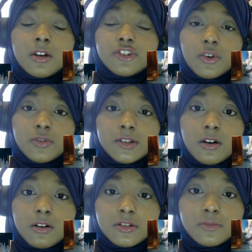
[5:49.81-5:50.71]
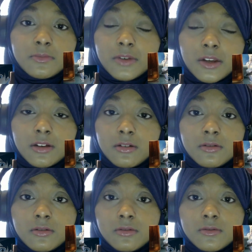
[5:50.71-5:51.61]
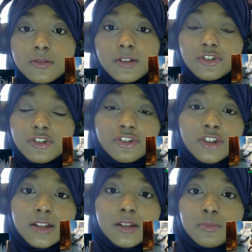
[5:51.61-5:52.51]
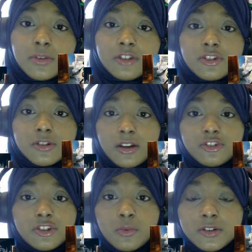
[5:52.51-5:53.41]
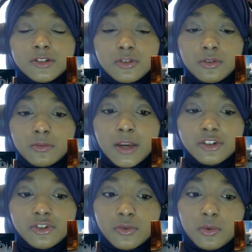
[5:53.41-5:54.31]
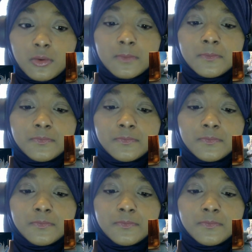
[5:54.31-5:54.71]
Sho's aunt being such a shady bitch that she wants to make sure.